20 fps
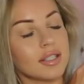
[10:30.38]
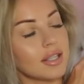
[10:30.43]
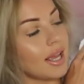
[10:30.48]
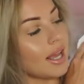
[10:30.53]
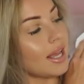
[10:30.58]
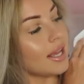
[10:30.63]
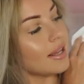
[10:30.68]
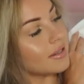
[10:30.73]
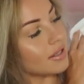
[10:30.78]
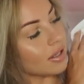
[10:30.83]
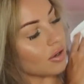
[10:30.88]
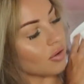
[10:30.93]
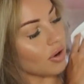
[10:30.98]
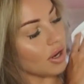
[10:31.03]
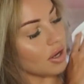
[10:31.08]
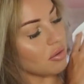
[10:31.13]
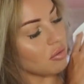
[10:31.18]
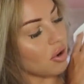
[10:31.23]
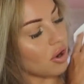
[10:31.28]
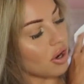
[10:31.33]
So here is the
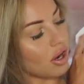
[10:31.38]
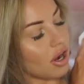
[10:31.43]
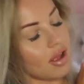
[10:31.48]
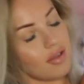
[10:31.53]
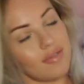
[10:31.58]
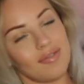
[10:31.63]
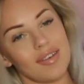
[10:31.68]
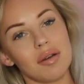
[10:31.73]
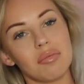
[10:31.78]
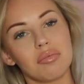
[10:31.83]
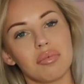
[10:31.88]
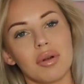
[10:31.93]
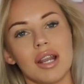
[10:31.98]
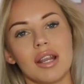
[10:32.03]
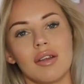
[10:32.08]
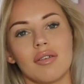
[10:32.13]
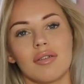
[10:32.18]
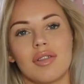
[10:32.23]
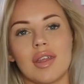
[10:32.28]
cream one, and I found Pretty Little